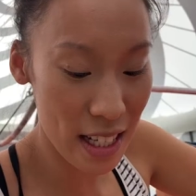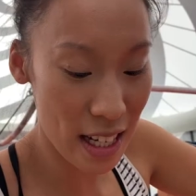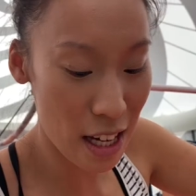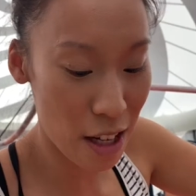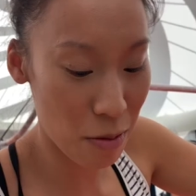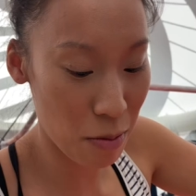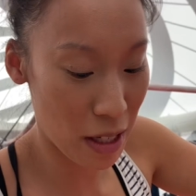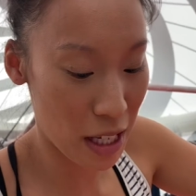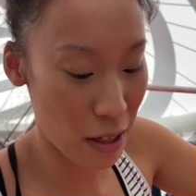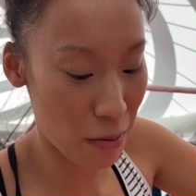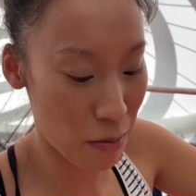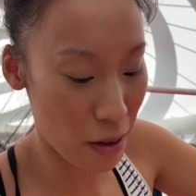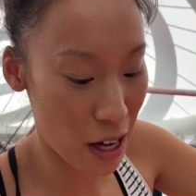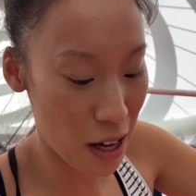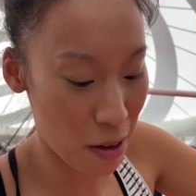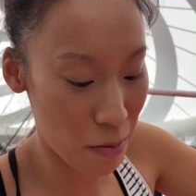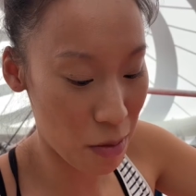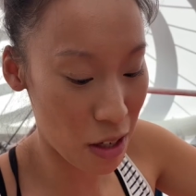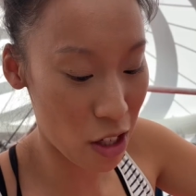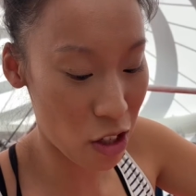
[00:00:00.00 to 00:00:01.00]
to help keep
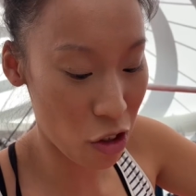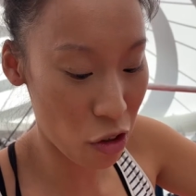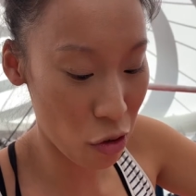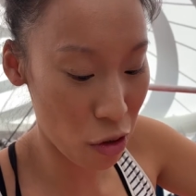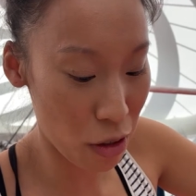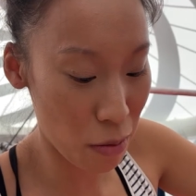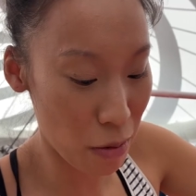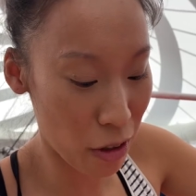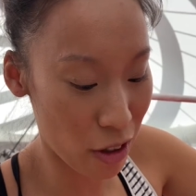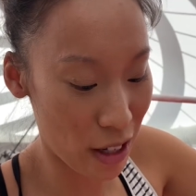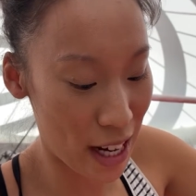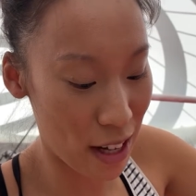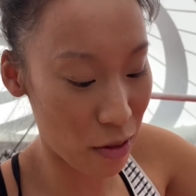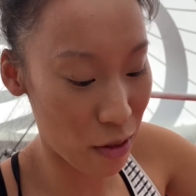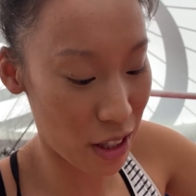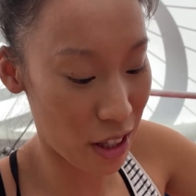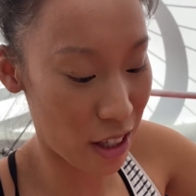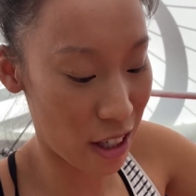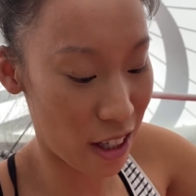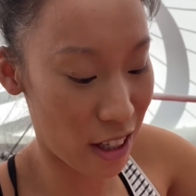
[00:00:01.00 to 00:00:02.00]
up tour morale
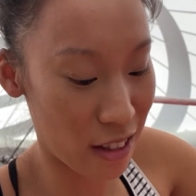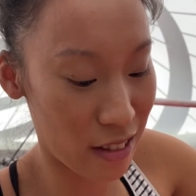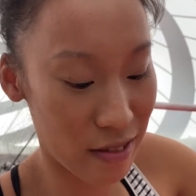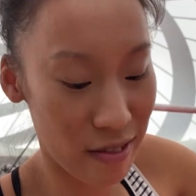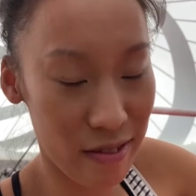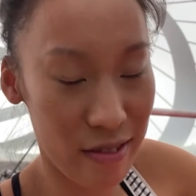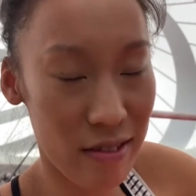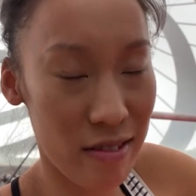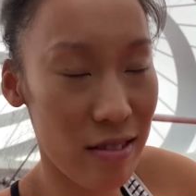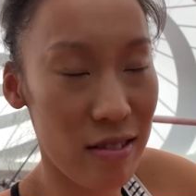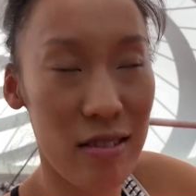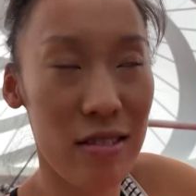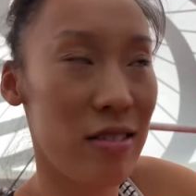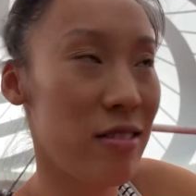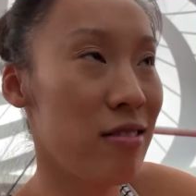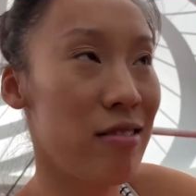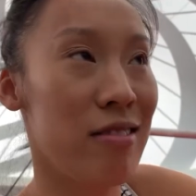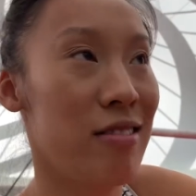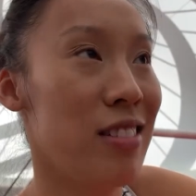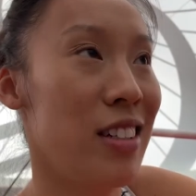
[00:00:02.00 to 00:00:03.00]
with our
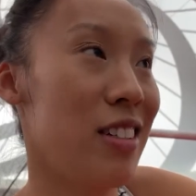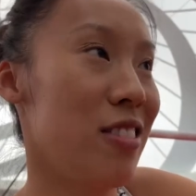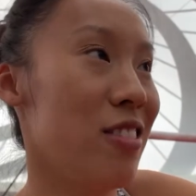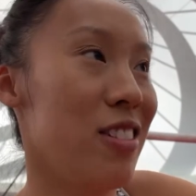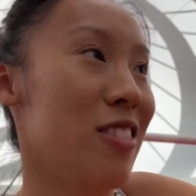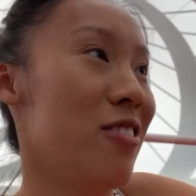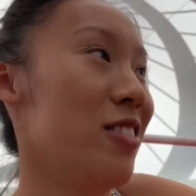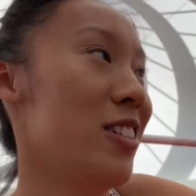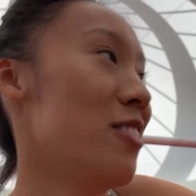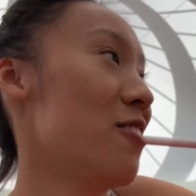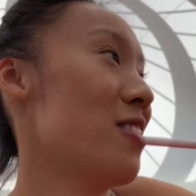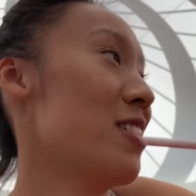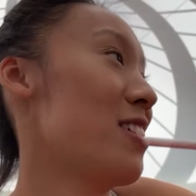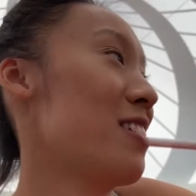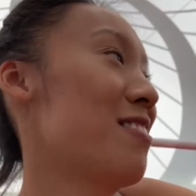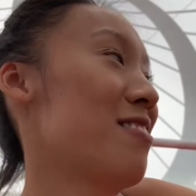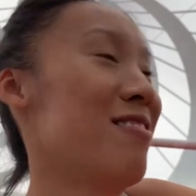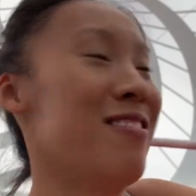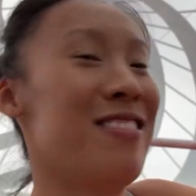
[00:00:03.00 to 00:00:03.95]
I don't know what else.